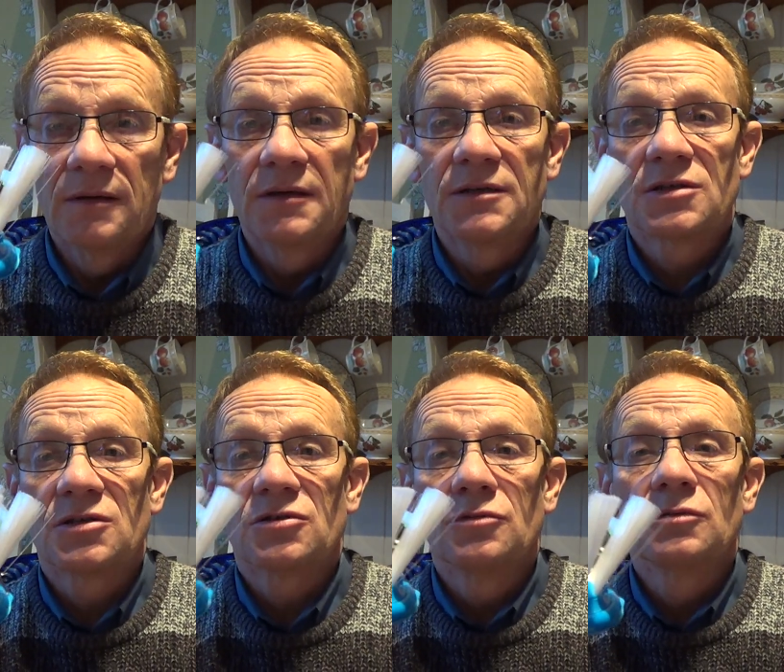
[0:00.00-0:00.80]
is
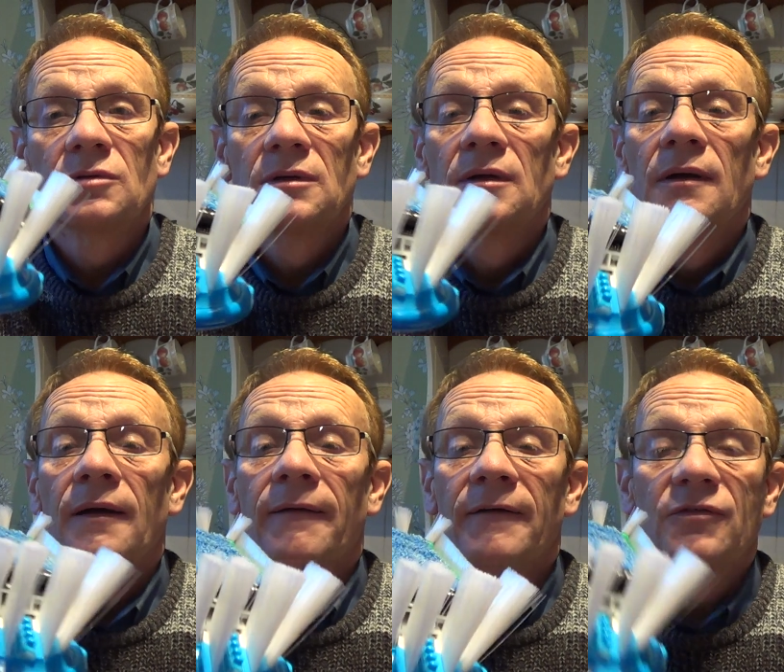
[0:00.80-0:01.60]
to
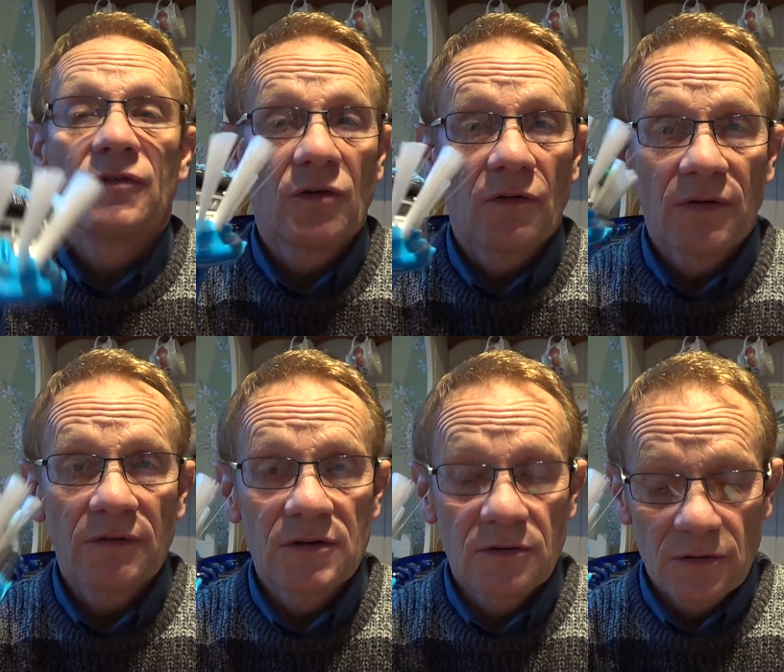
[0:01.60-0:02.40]
if you've got
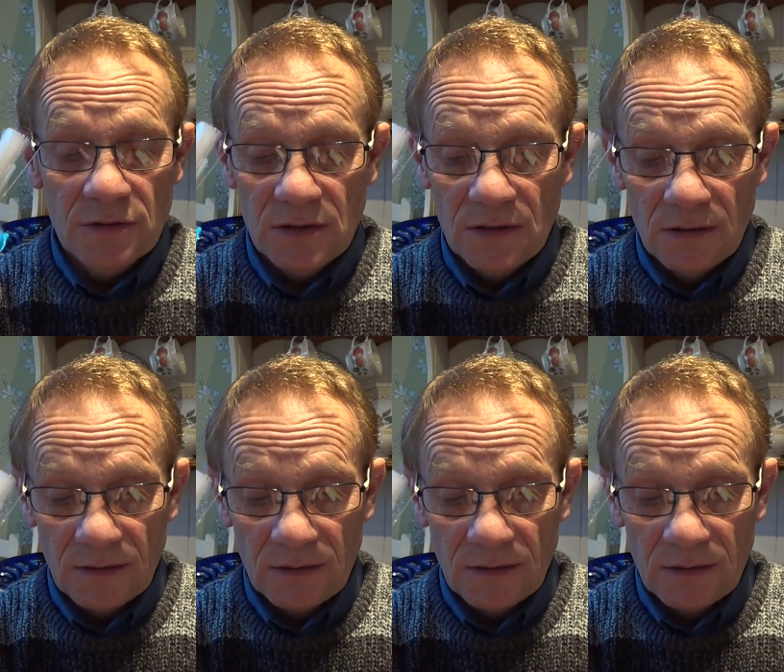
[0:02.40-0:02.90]
very dirty